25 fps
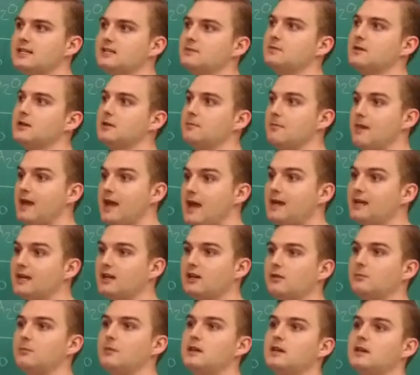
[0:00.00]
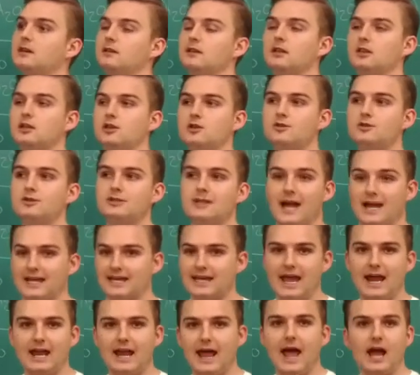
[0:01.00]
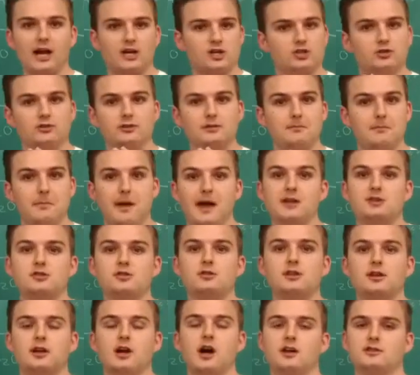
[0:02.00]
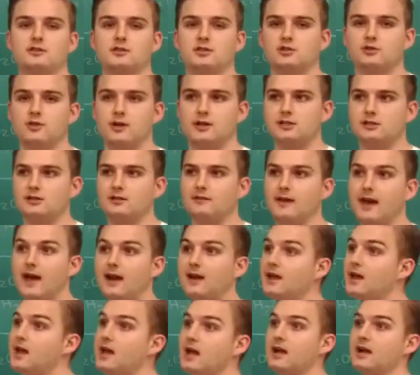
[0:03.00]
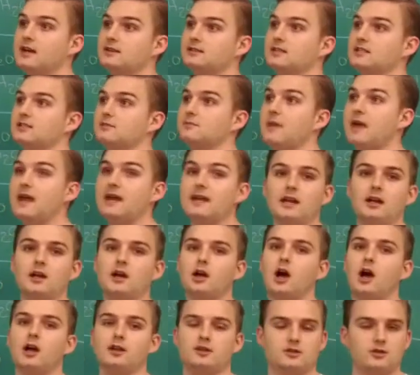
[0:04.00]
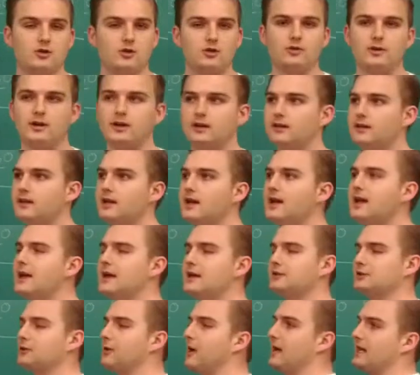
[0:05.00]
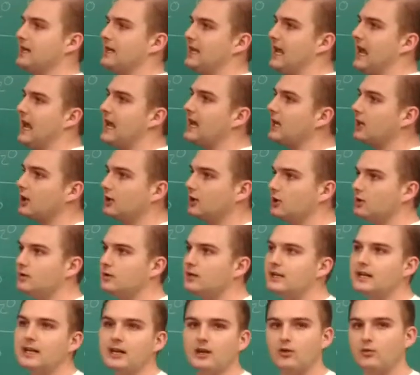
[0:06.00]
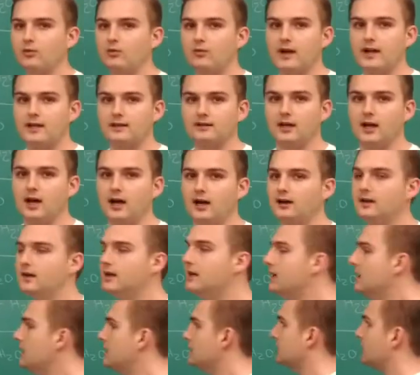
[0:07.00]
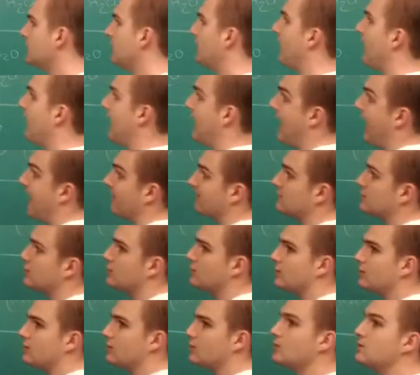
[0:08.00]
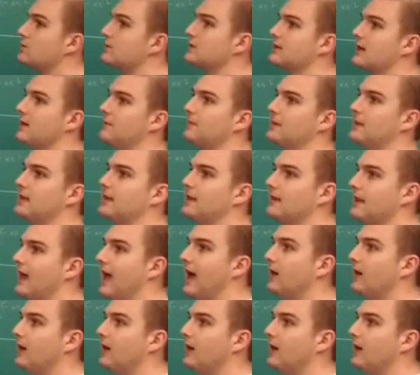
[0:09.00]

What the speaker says: that's being made and immediately used, I can't actually measure the concentration of that because it's made and gone so quickly, so I can't include it in a rate law. So I have to use something